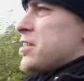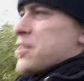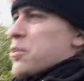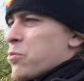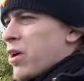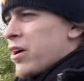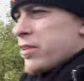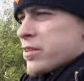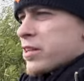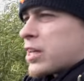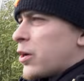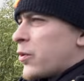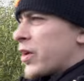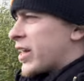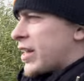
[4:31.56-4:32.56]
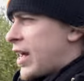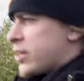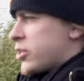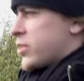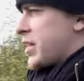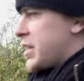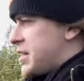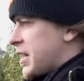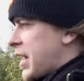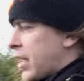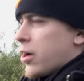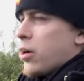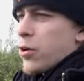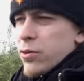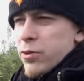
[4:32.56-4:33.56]
And so rather than going and actually
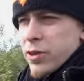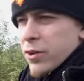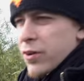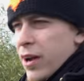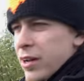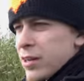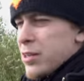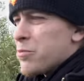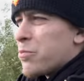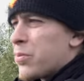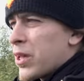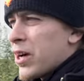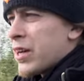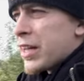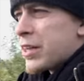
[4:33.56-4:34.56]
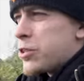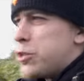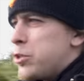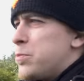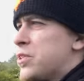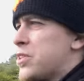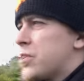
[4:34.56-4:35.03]
digging a hole in the ground and planting tube